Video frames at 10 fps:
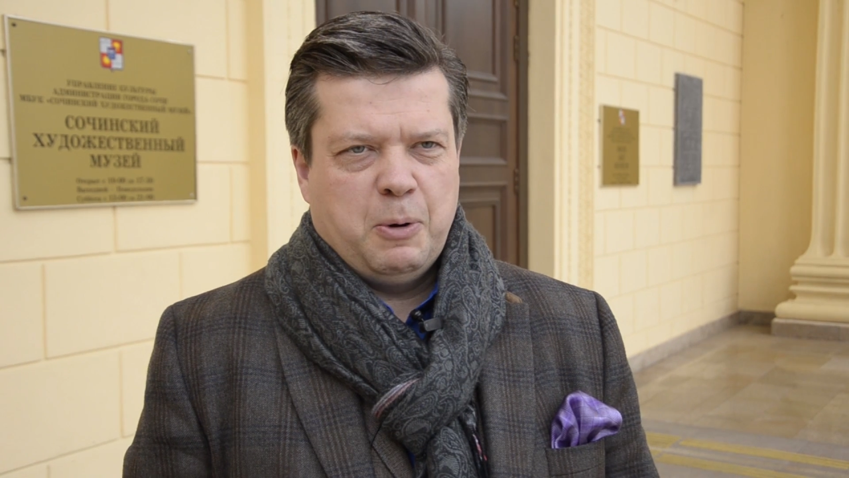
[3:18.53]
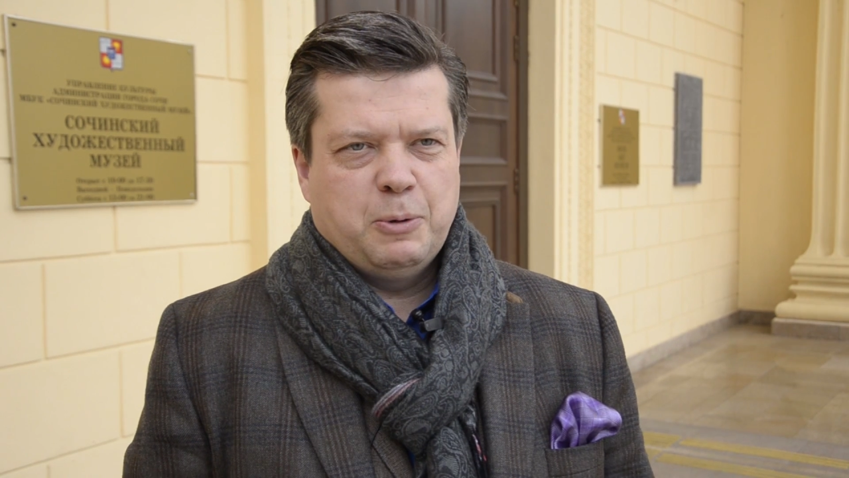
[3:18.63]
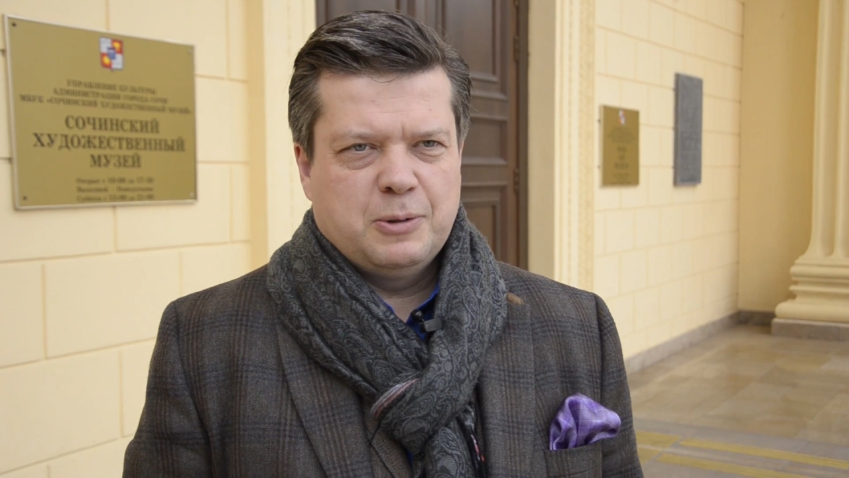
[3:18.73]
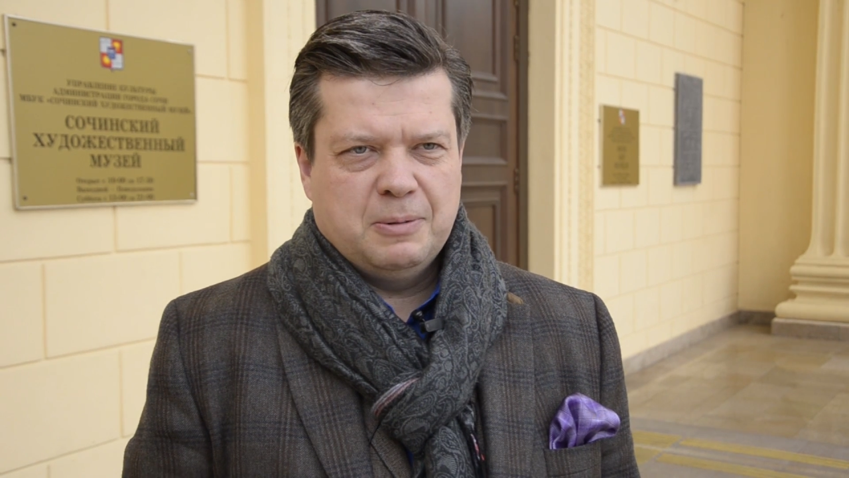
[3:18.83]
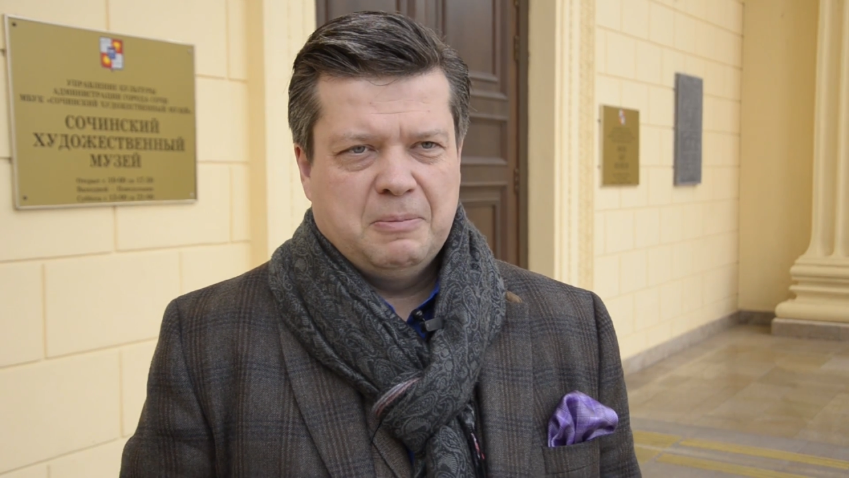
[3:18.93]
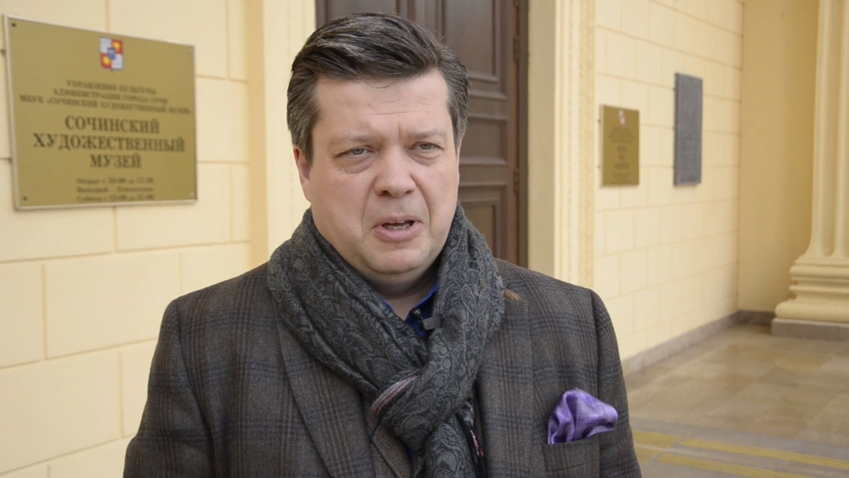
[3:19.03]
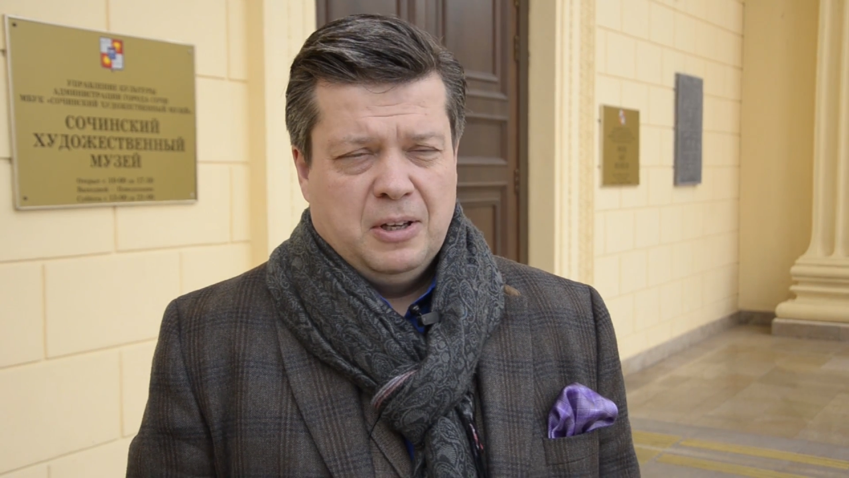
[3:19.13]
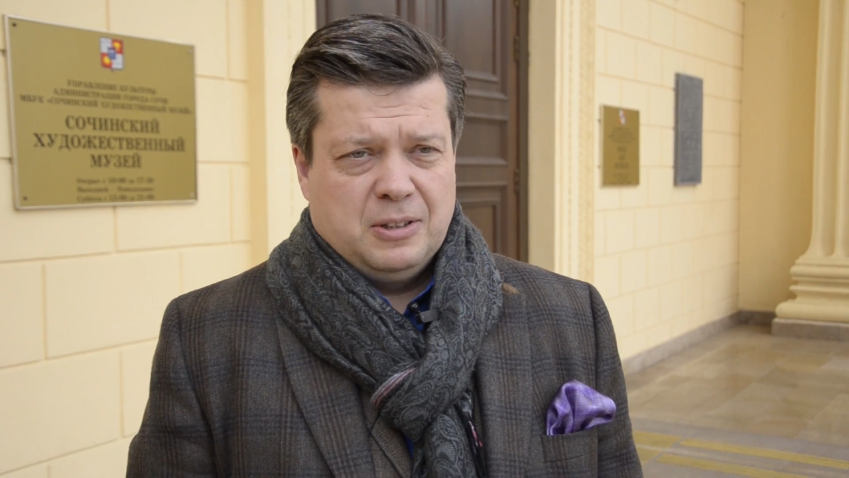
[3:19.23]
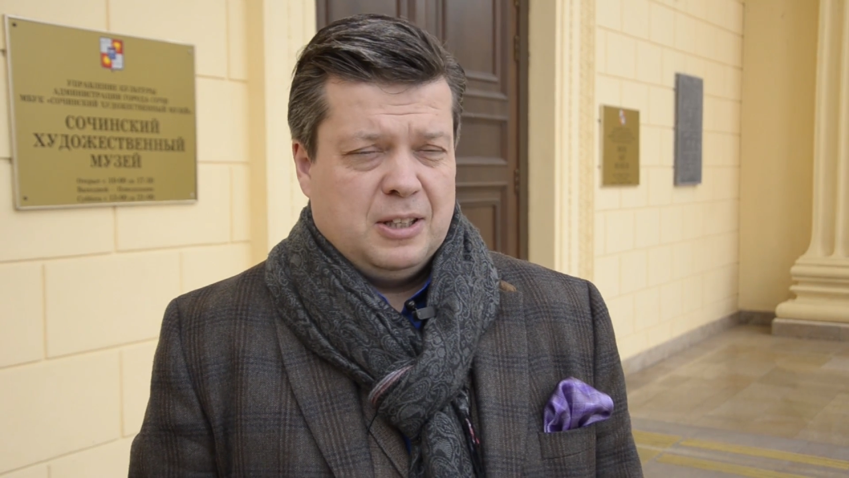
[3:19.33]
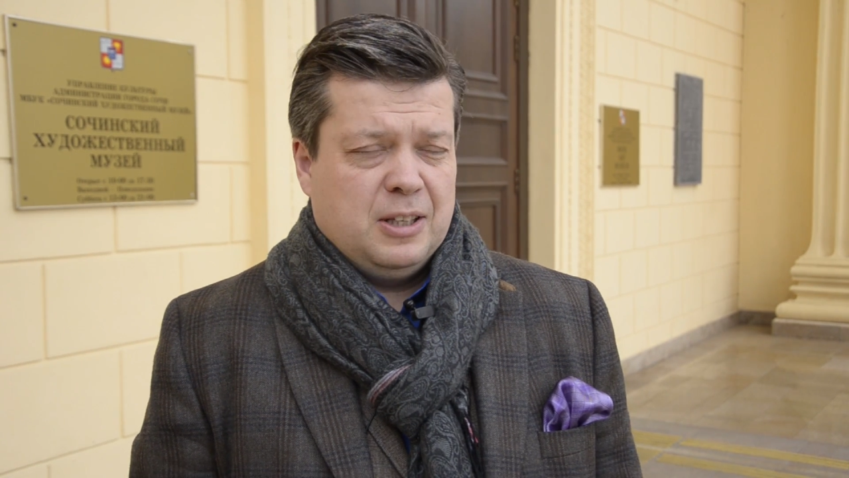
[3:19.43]
those
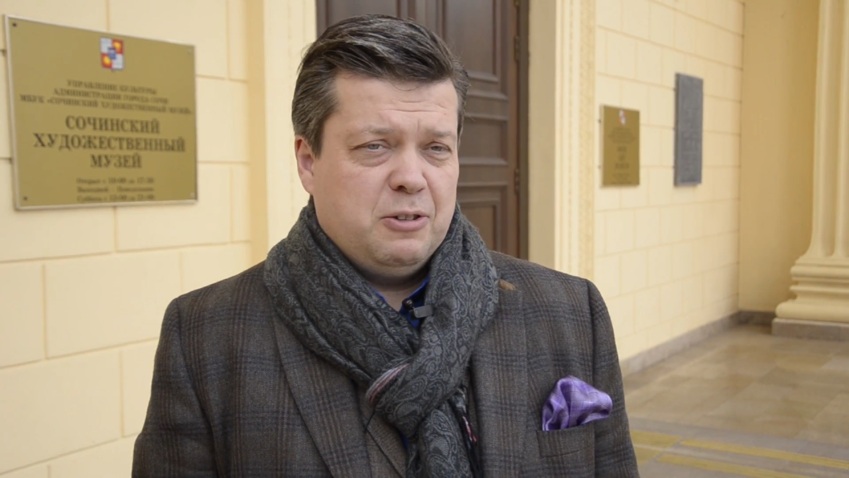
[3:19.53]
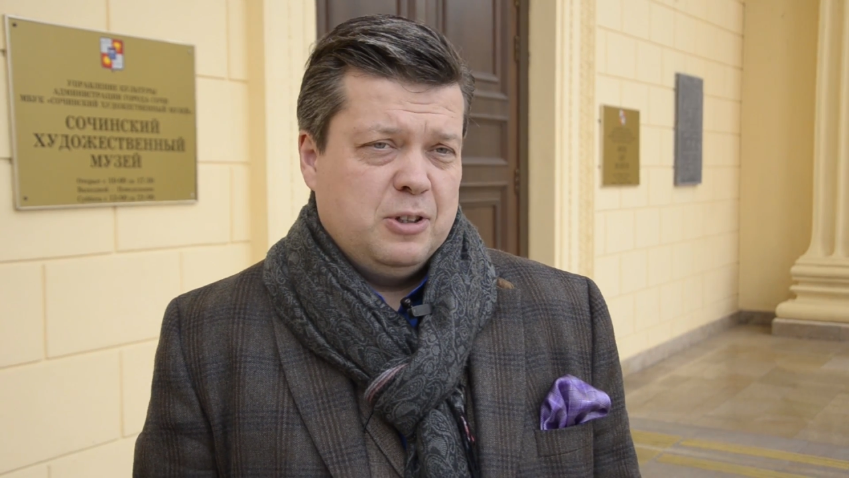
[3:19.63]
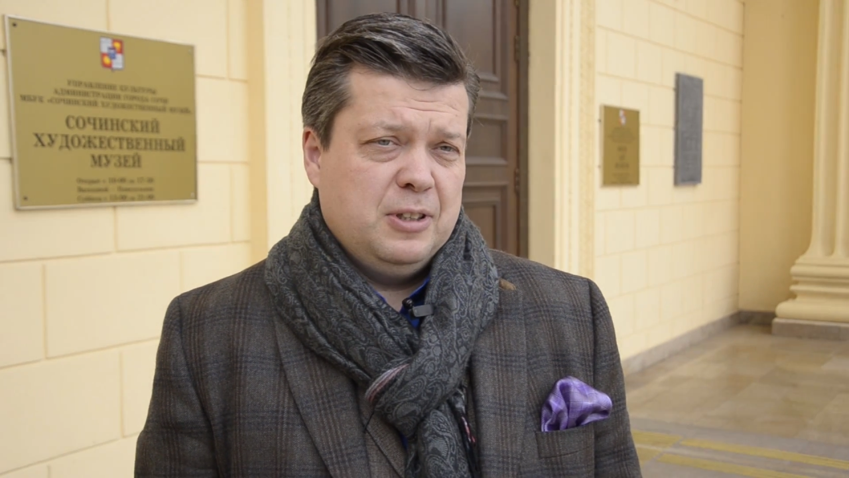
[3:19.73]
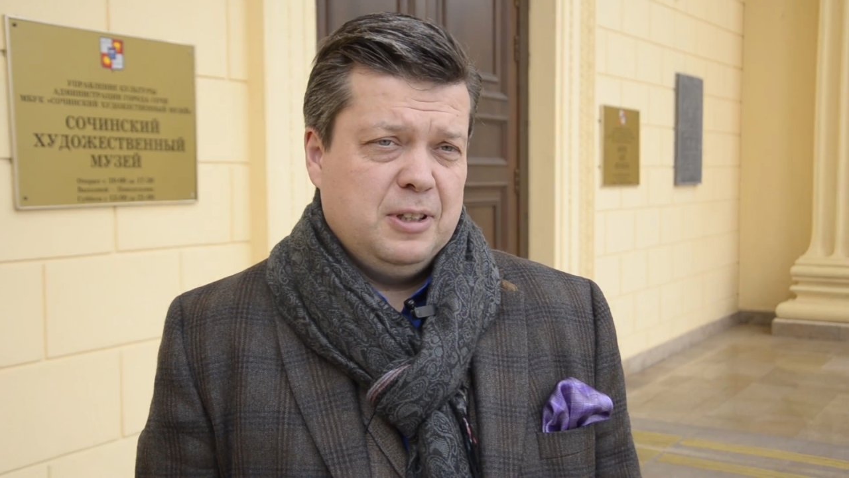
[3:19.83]
guests that